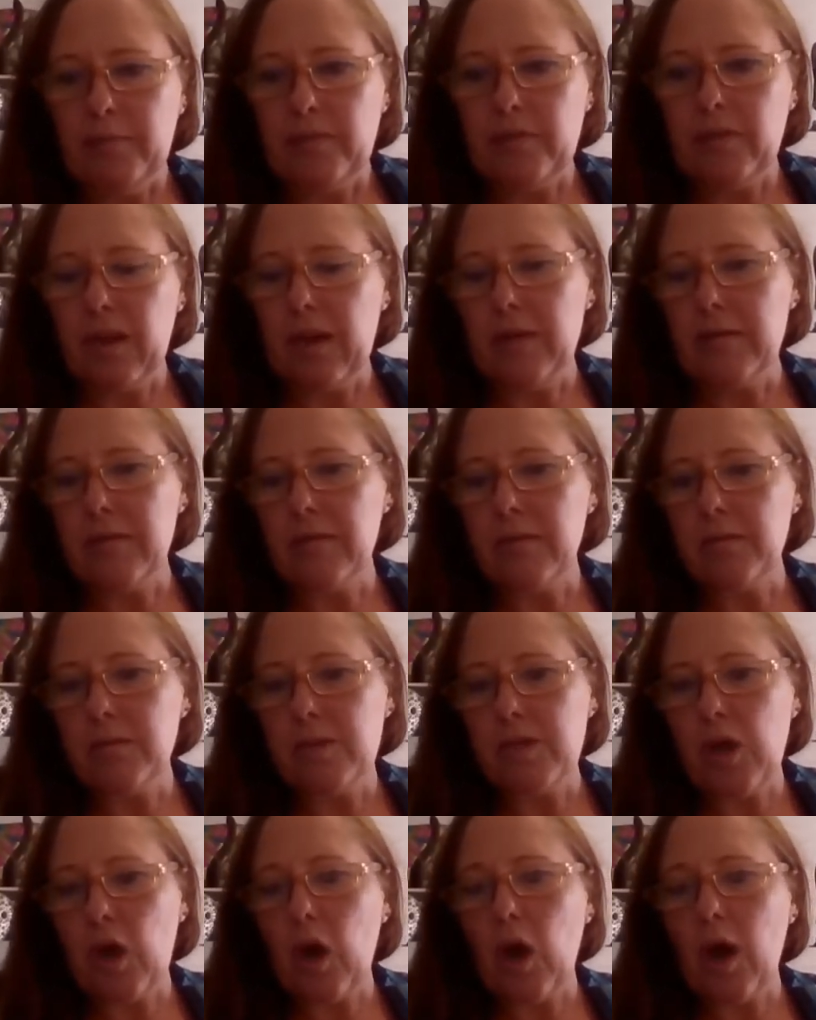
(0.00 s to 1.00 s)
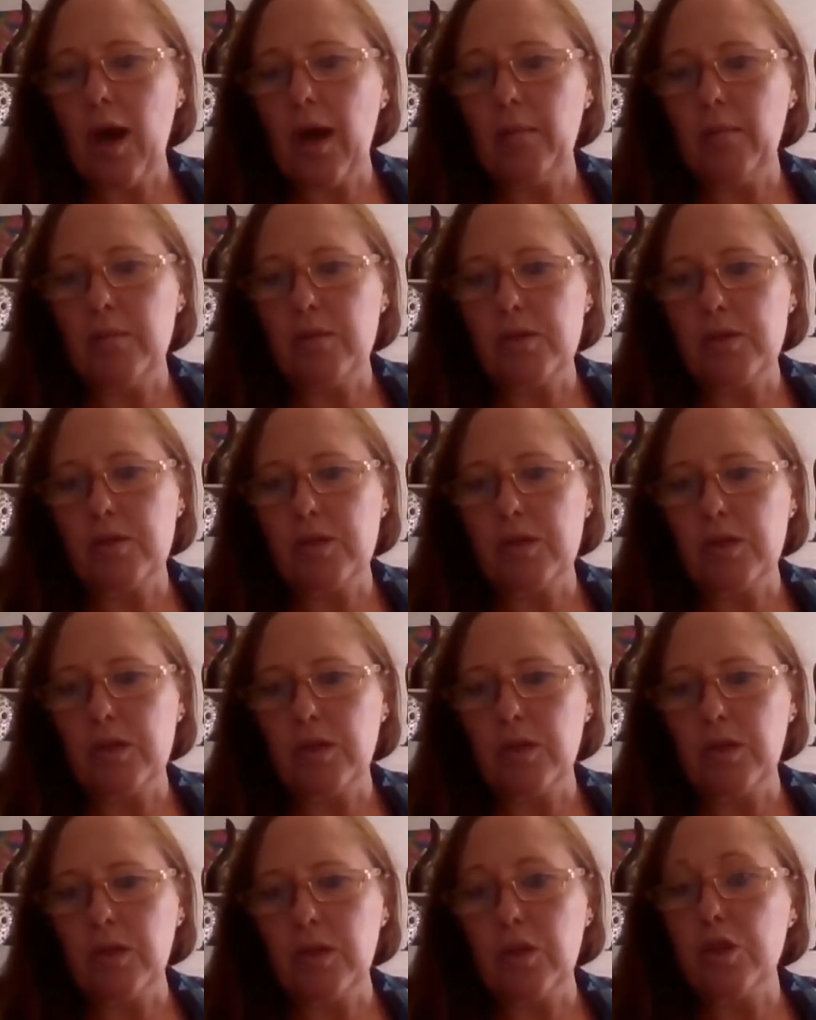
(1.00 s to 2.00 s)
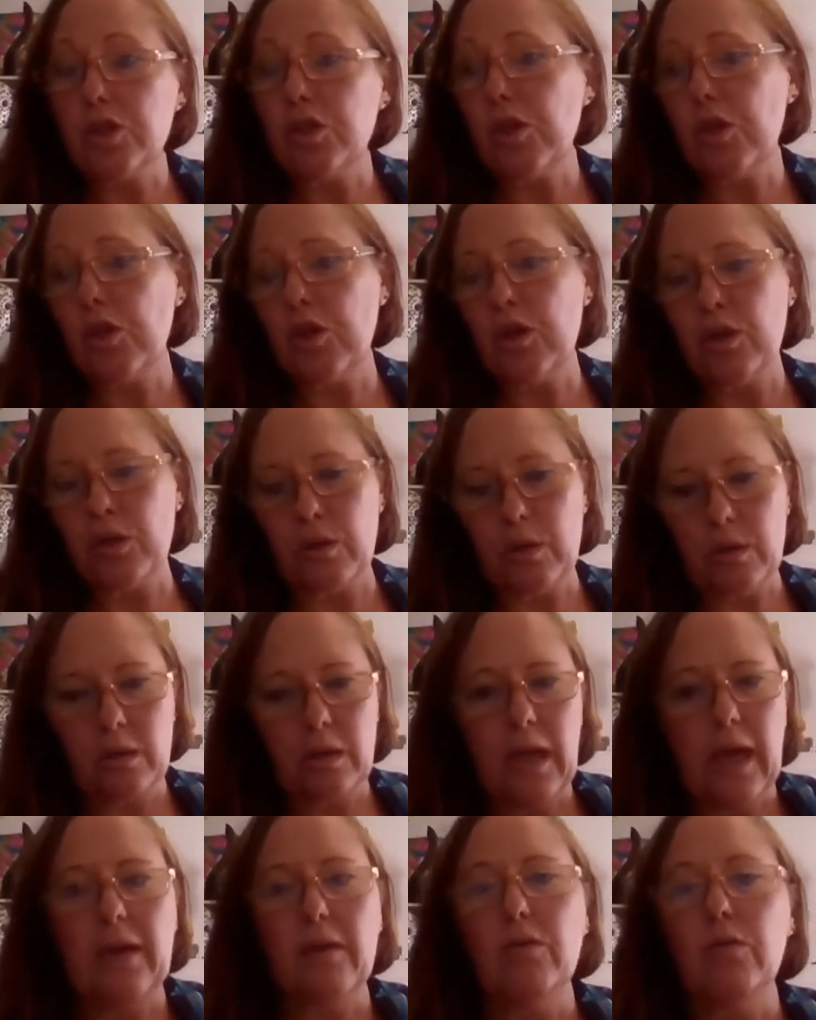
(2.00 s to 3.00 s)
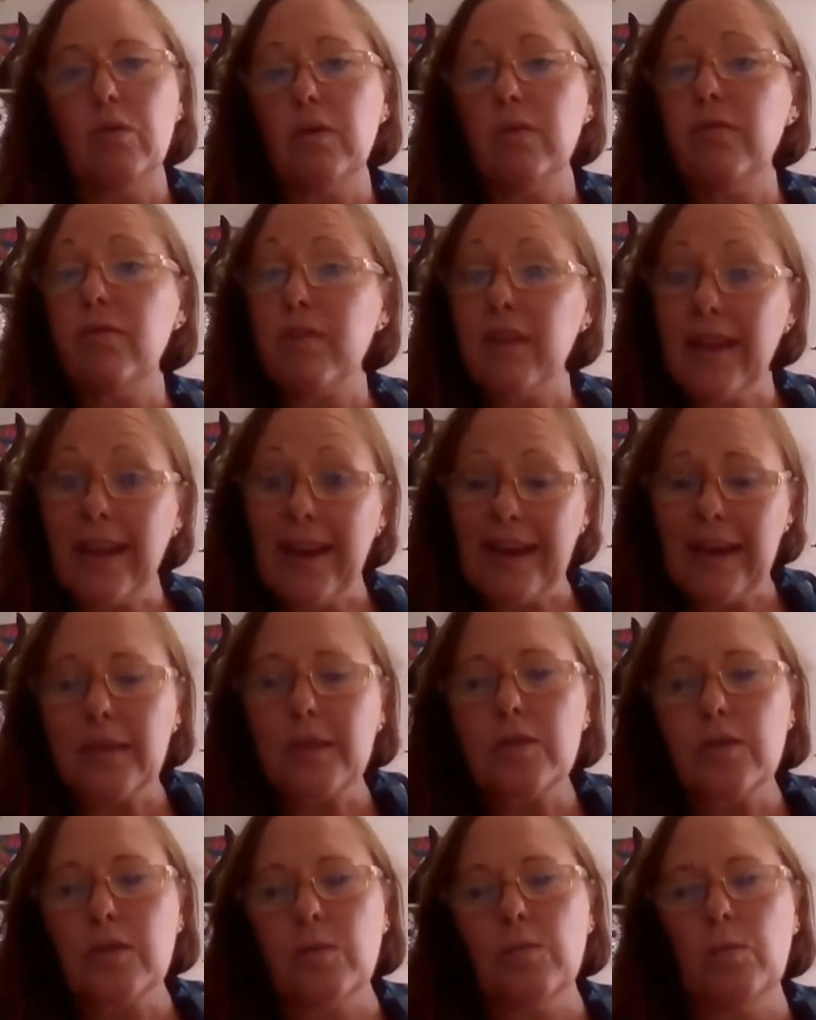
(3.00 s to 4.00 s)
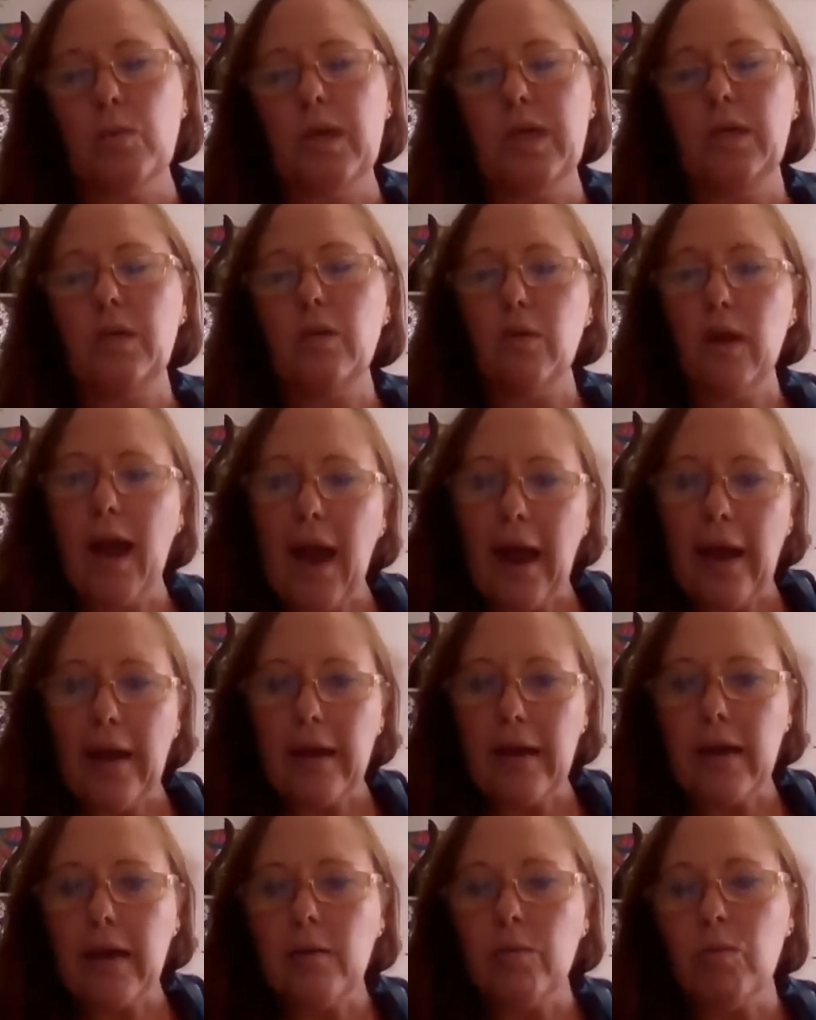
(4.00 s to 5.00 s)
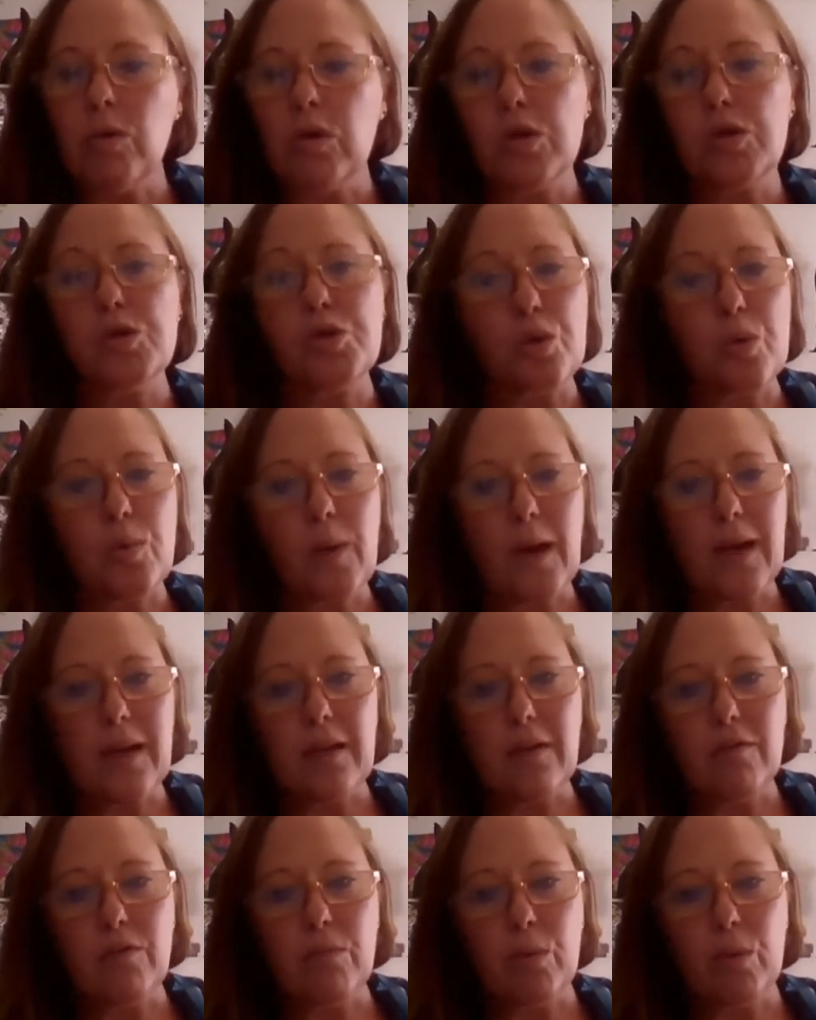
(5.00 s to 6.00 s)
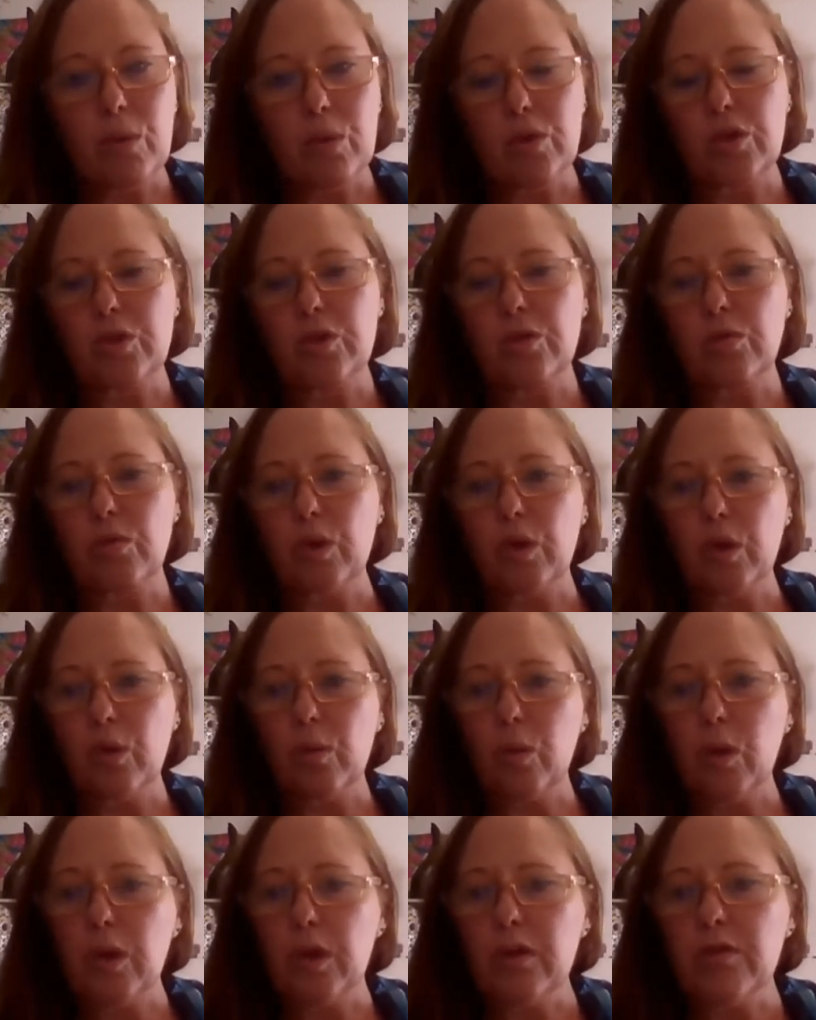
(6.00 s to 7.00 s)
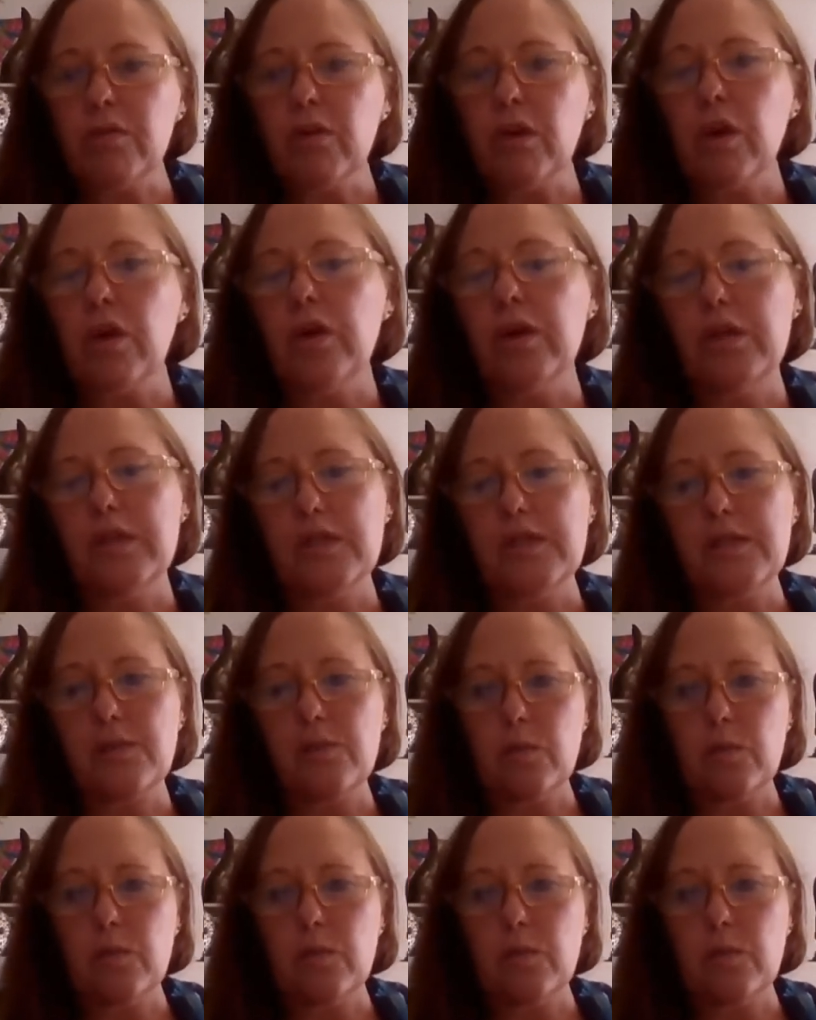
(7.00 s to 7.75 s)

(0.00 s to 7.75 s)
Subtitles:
Take some time to journal and reflect on where you're at and what doorway you've walked through, what you've learnt,